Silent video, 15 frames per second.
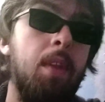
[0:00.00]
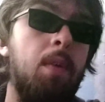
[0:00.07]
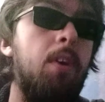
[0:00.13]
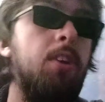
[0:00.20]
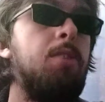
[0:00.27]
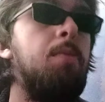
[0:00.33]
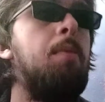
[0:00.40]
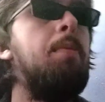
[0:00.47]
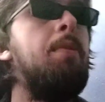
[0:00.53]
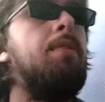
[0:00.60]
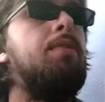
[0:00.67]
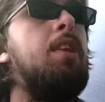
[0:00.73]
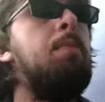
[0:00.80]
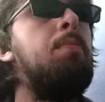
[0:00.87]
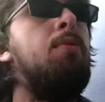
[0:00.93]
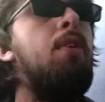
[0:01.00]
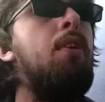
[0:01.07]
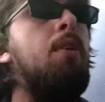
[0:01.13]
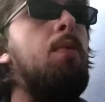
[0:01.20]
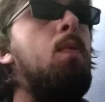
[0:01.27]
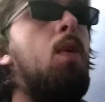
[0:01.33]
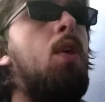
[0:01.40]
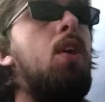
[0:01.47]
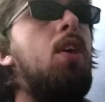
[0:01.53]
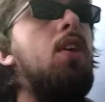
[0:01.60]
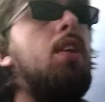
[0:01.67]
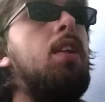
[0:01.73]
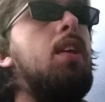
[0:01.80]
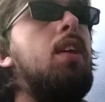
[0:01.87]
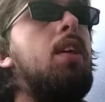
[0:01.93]
just going to put a temporary
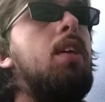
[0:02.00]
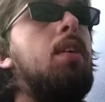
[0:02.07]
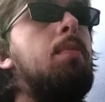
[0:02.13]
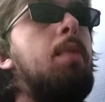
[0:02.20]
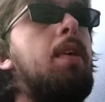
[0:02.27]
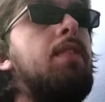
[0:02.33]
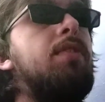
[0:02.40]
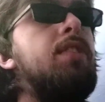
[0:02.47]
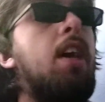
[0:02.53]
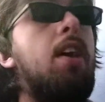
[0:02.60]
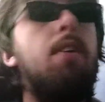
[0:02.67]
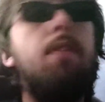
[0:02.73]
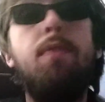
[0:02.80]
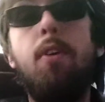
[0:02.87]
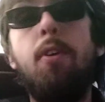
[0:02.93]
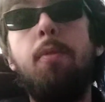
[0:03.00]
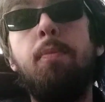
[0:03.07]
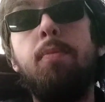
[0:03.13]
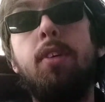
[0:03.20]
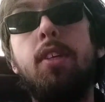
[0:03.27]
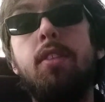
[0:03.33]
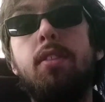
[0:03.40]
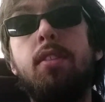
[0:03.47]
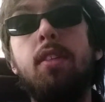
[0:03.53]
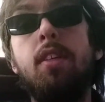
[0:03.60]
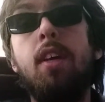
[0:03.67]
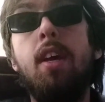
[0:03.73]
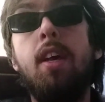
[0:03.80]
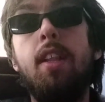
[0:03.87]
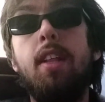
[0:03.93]
wall made of styrofoam, because
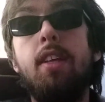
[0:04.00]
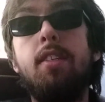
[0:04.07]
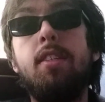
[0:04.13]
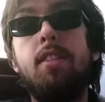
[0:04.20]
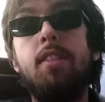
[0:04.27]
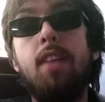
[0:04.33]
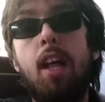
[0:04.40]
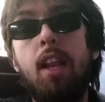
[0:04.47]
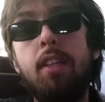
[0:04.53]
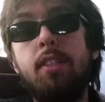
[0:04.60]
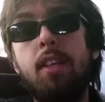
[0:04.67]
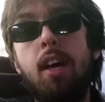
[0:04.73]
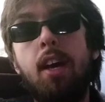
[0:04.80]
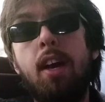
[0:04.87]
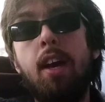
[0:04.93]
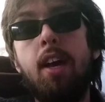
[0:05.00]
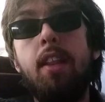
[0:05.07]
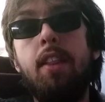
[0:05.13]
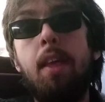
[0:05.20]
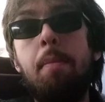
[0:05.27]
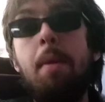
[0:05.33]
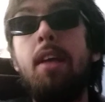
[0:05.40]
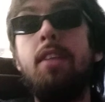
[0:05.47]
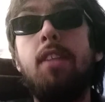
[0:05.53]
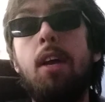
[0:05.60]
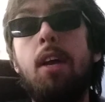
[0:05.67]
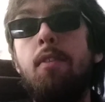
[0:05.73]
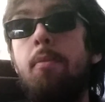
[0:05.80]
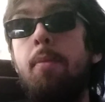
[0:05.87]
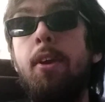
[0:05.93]
this is Sallisaw and they make
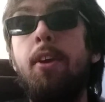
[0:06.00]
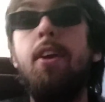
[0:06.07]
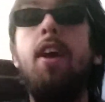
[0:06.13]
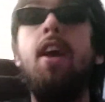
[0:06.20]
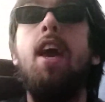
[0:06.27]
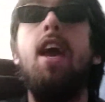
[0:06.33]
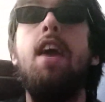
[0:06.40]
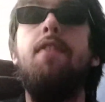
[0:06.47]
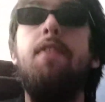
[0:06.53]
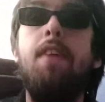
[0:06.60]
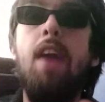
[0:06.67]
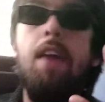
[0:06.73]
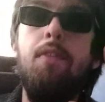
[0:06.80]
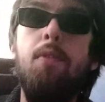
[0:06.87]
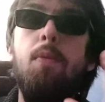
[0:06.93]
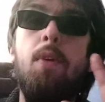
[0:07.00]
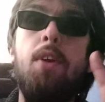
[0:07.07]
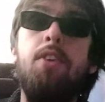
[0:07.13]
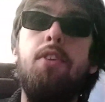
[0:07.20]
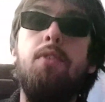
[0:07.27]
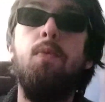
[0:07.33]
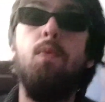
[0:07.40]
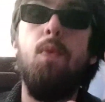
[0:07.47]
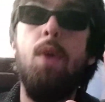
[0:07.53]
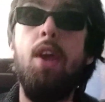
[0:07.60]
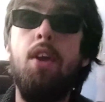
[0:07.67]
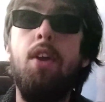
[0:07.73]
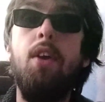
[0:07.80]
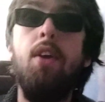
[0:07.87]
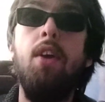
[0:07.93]
styrofoam here. If you ever wondered
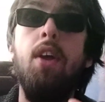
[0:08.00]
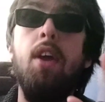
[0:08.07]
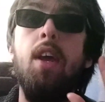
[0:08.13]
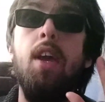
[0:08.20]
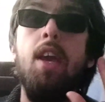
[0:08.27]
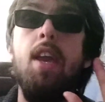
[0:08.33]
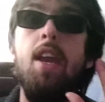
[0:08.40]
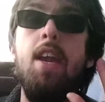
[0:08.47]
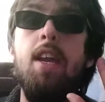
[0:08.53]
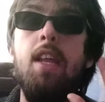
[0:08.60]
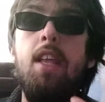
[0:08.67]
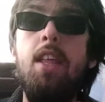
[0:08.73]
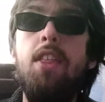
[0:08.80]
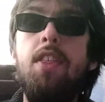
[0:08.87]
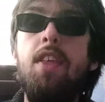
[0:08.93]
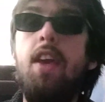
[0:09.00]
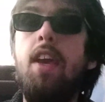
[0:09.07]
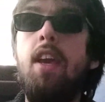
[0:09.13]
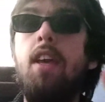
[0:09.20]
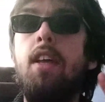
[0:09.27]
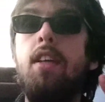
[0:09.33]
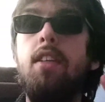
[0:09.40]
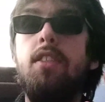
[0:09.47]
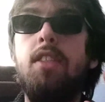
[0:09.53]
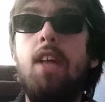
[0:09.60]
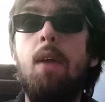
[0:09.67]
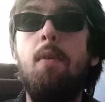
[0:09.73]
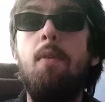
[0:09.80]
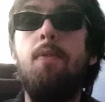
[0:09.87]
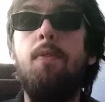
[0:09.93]
where anything
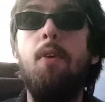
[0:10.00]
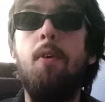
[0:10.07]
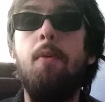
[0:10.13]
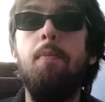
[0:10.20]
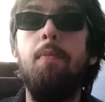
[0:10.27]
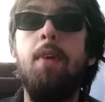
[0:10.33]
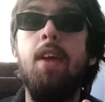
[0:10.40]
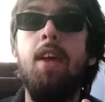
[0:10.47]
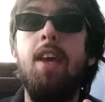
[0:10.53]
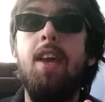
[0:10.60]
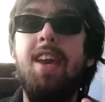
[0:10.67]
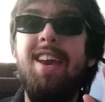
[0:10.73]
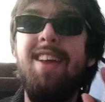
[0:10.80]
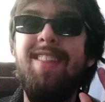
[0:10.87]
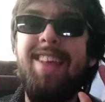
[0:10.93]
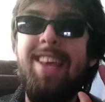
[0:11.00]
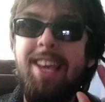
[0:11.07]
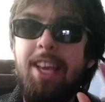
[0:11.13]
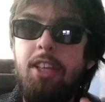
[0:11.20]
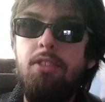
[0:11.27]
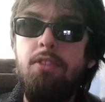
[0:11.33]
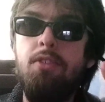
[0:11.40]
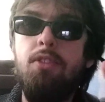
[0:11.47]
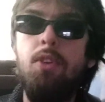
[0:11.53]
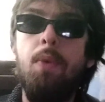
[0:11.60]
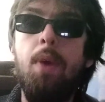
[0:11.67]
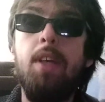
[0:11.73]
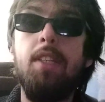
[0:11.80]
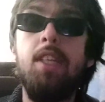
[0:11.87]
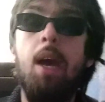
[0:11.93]
styrofoam in the eastern
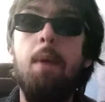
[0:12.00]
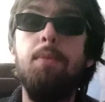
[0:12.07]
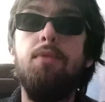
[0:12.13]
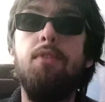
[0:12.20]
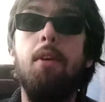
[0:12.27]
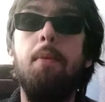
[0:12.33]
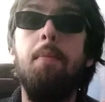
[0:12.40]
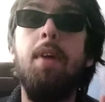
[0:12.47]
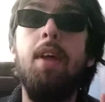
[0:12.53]
U.S. comes from